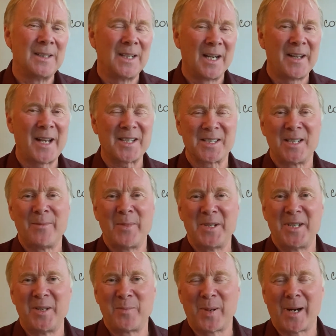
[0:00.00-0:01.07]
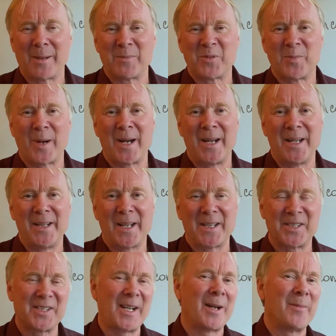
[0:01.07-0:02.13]
And that's limited perhaps by their
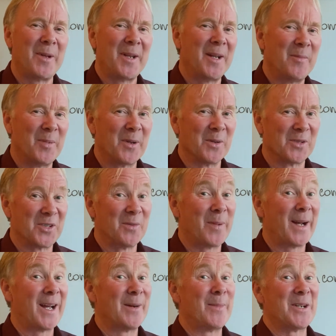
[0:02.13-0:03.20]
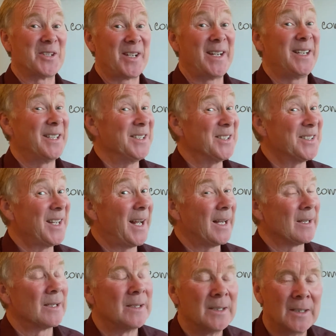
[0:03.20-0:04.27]
stamina, but also by how much they can sell.